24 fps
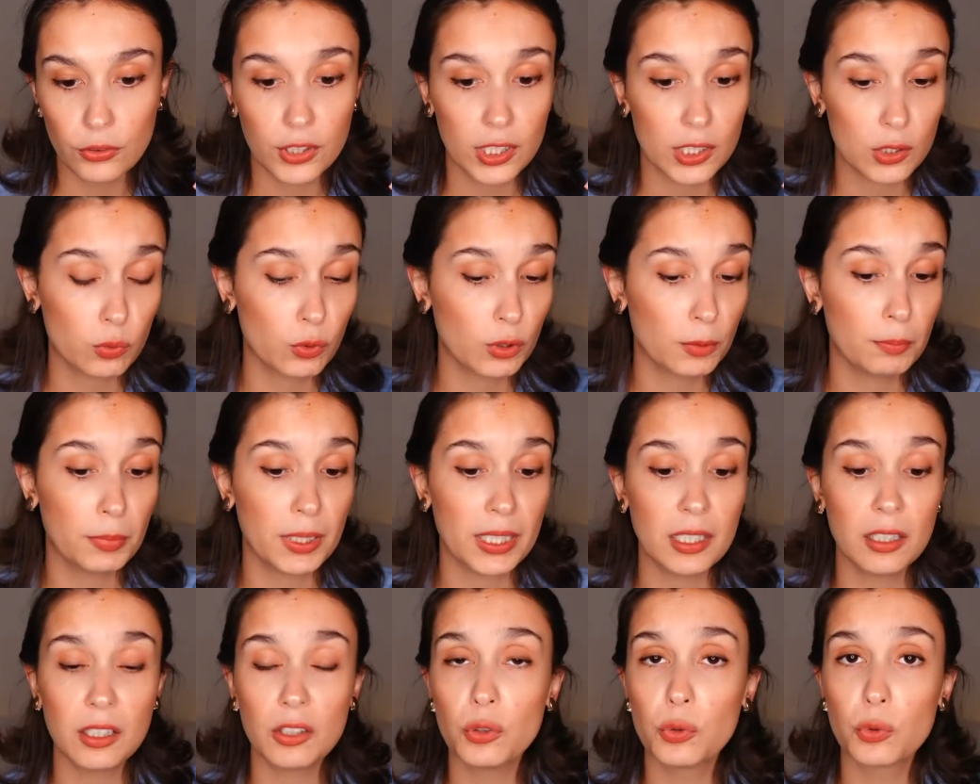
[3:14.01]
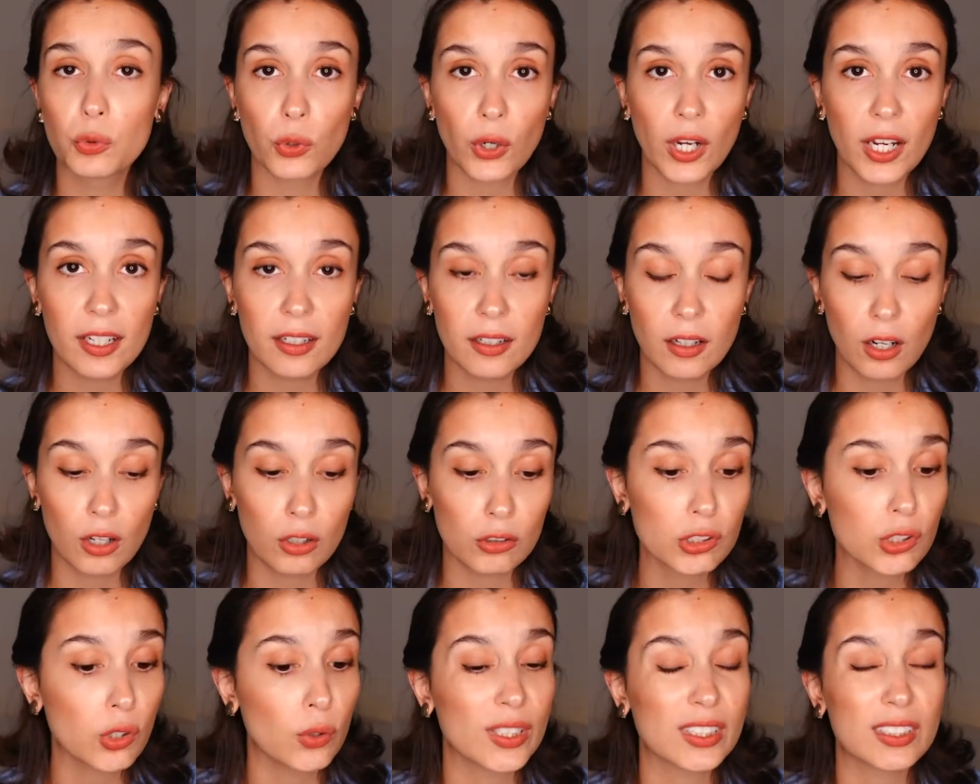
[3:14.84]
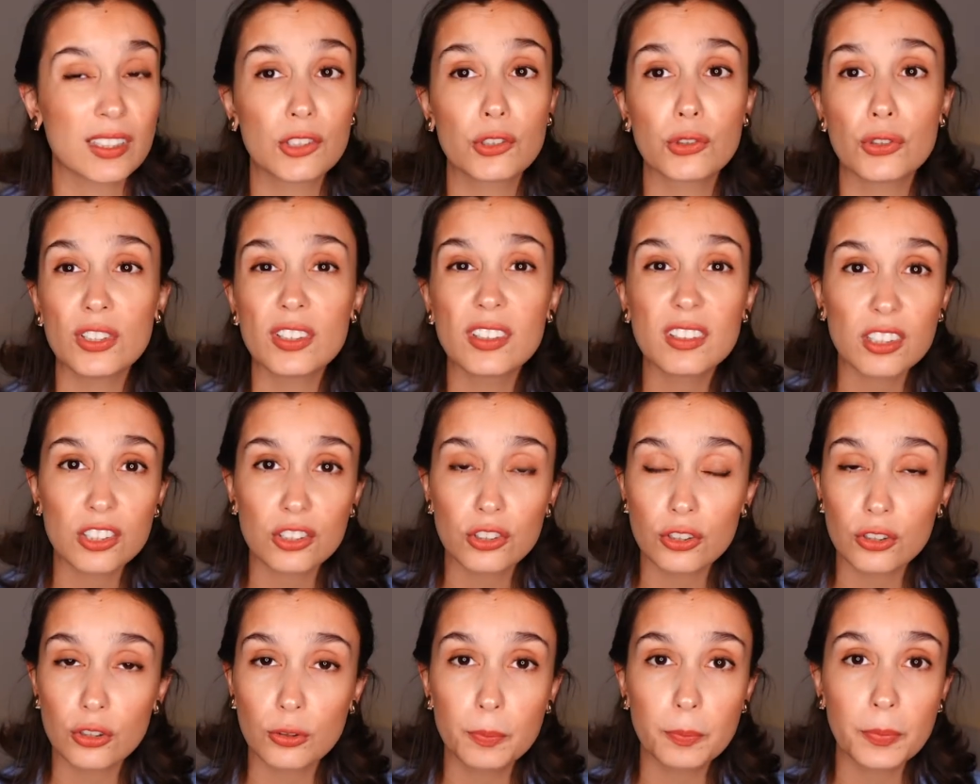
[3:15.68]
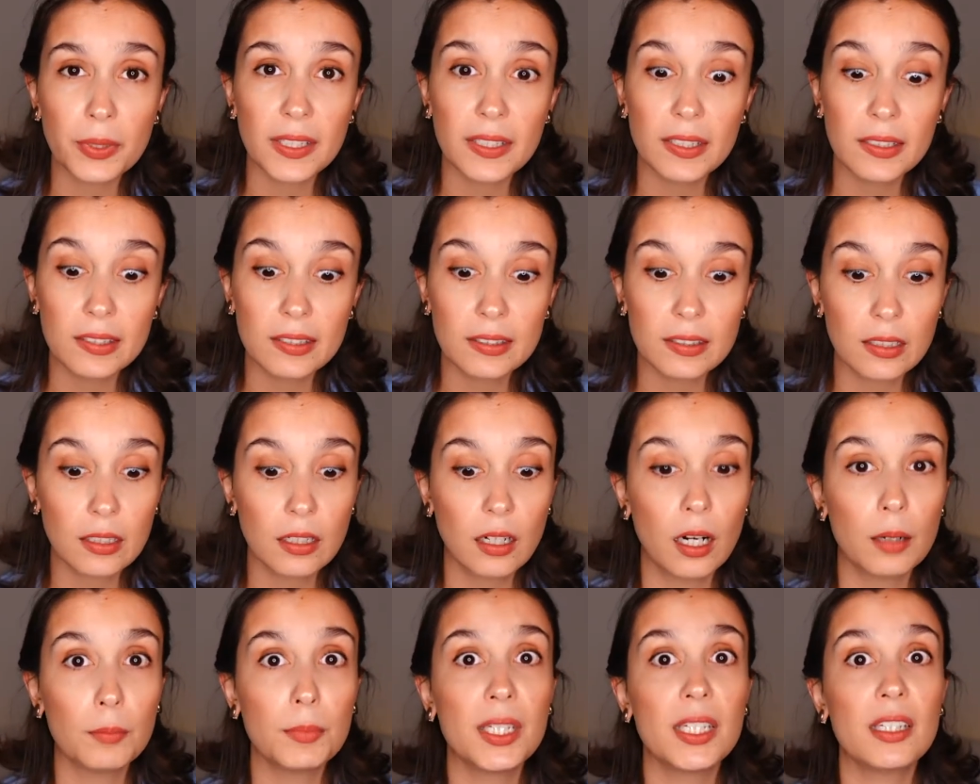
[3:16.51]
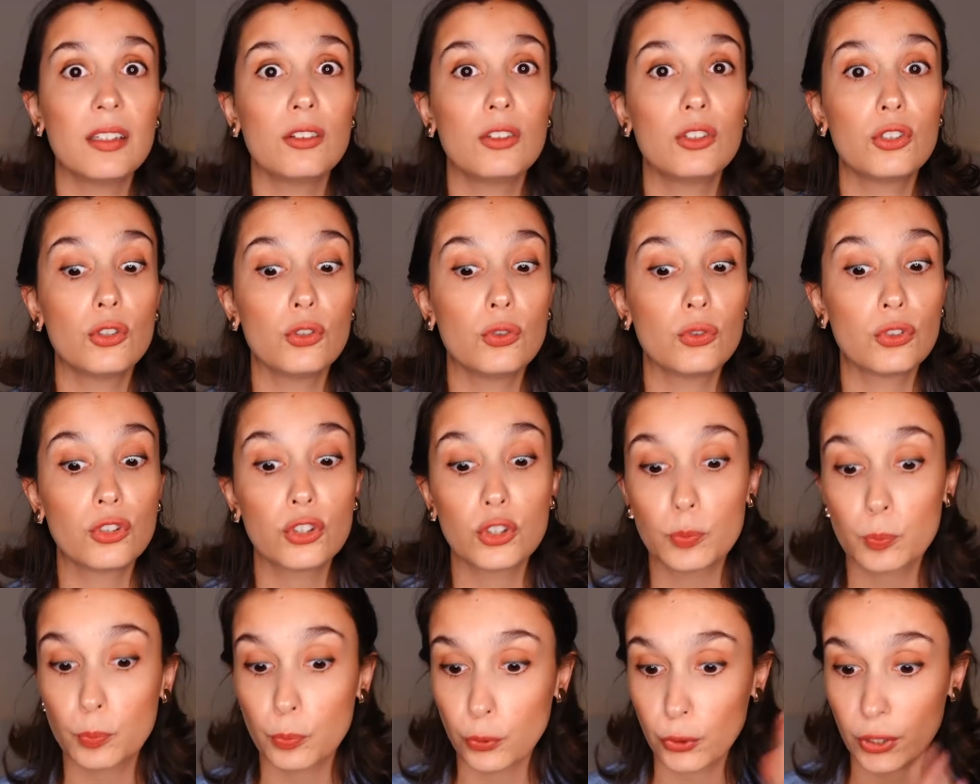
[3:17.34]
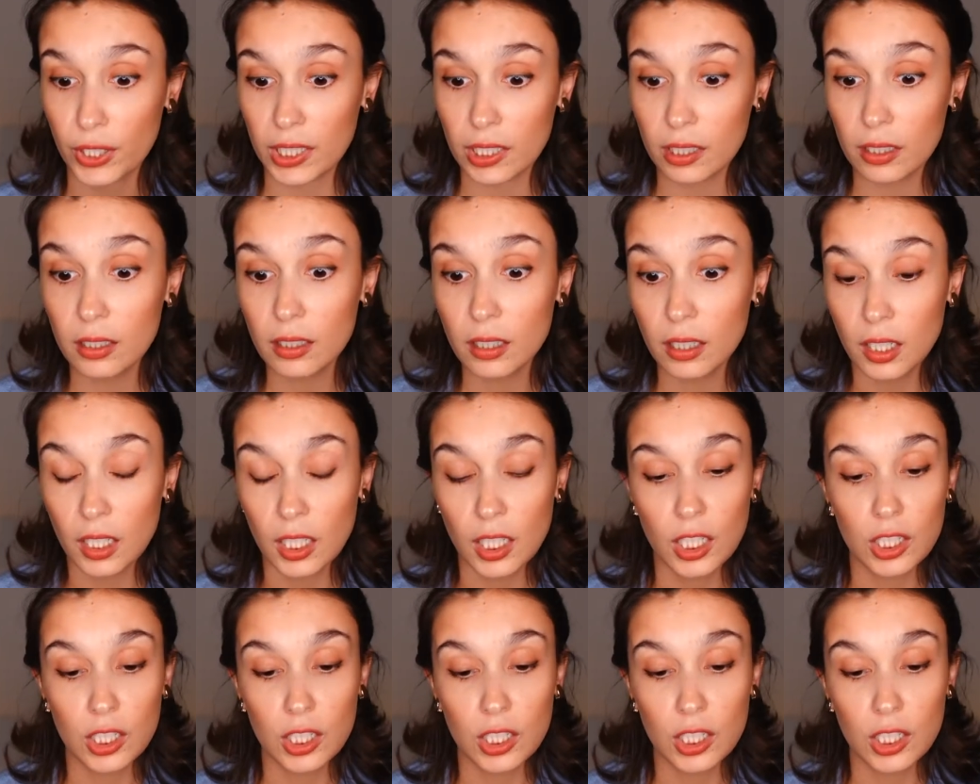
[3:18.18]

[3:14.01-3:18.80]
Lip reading: This would be great also as a transitional piece coming into spring,